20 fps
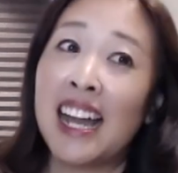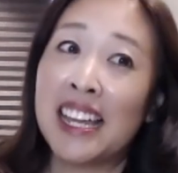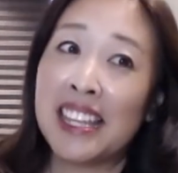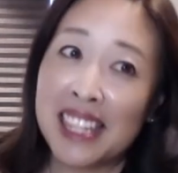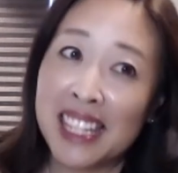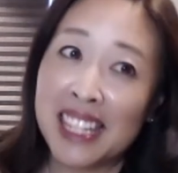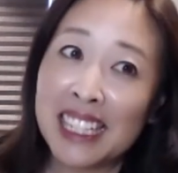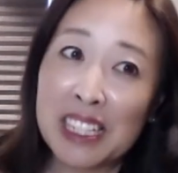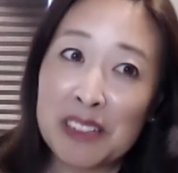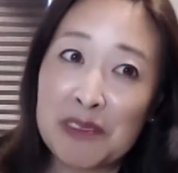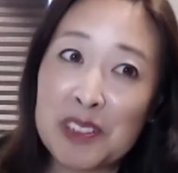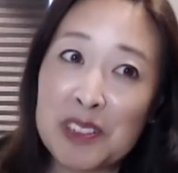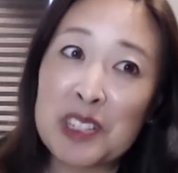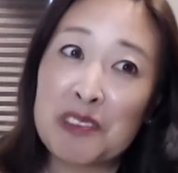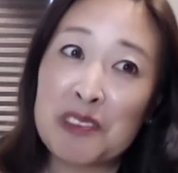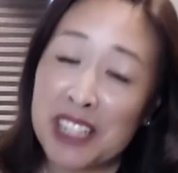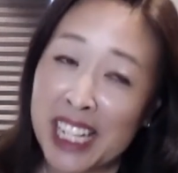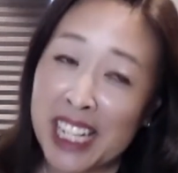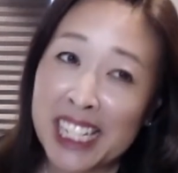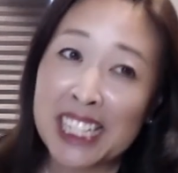I think it
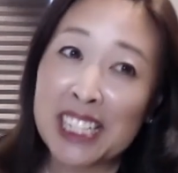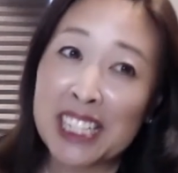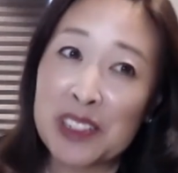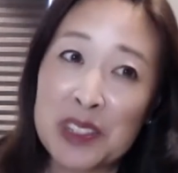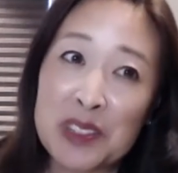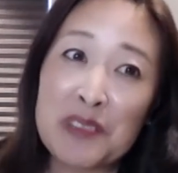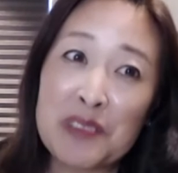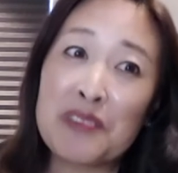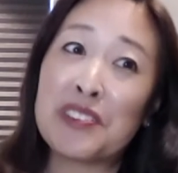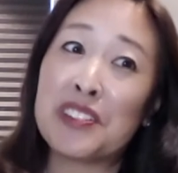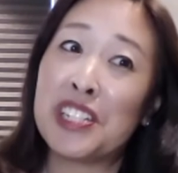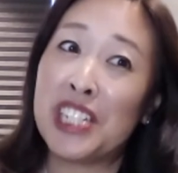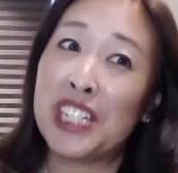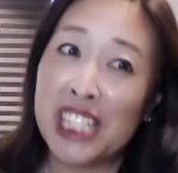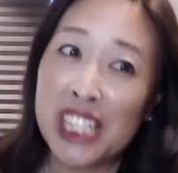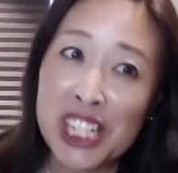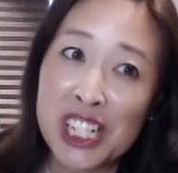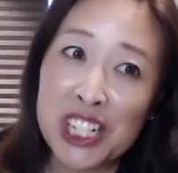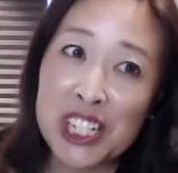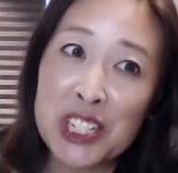was created oh. also for
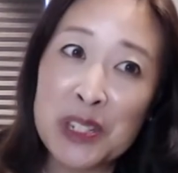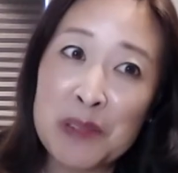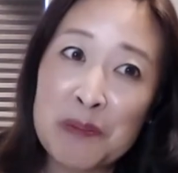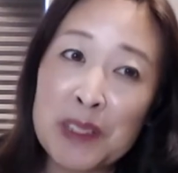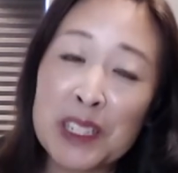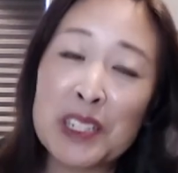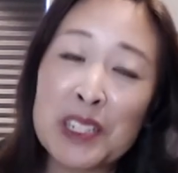teachers